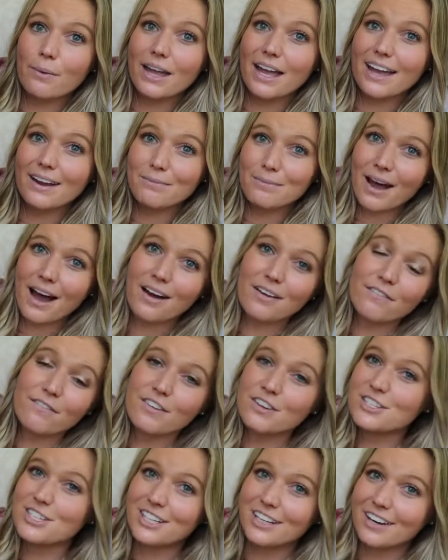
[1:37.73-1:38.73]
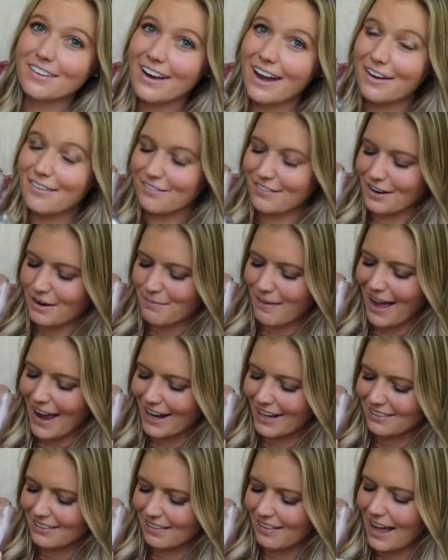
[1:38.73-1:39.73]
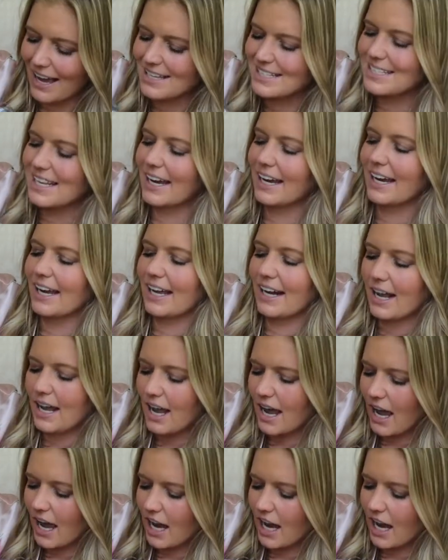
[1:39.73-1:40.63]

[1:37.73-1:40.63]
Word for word: way I am not fishing around for a bag at the last second.